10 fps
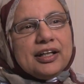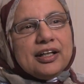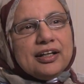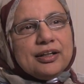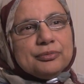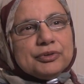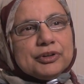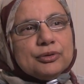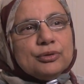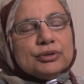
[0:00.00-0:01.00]
Uh,
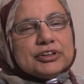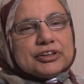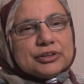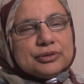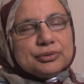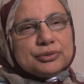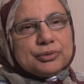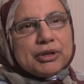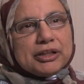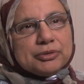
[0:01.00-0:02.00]
we are also
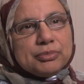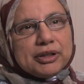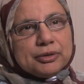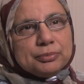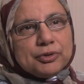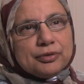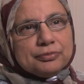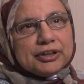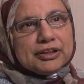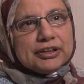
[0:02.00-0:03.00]
reminded by our
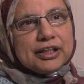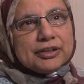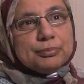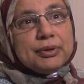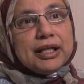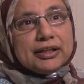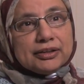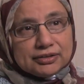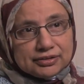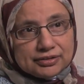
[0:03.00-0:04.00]
prophet that
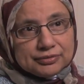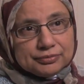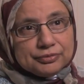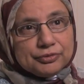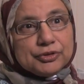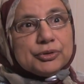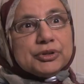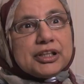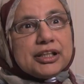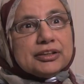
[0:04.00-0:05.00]
plan for your
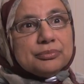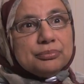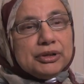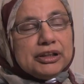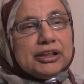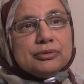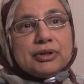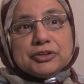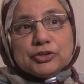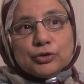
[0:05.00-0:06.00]
death, meaning
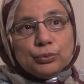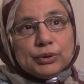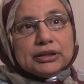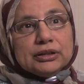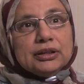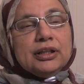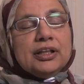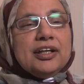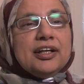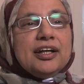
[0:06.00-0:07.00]
write your will,
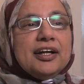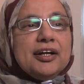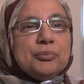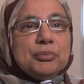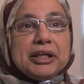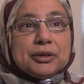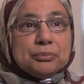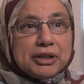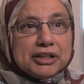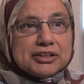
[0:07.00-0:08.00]
uh, make
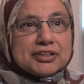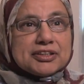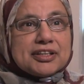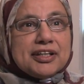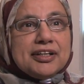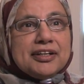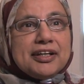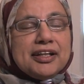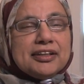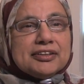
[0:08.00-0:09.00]
amends,
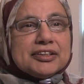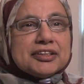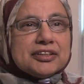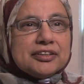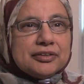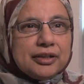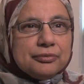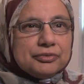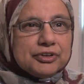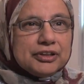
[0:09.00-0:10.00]
uh, and consider
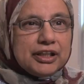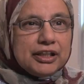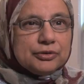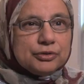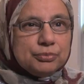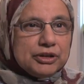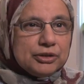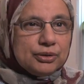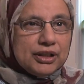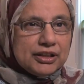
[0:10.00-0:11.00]
every day could be
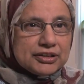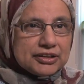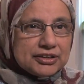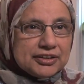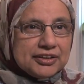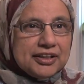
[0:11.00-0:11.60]
your last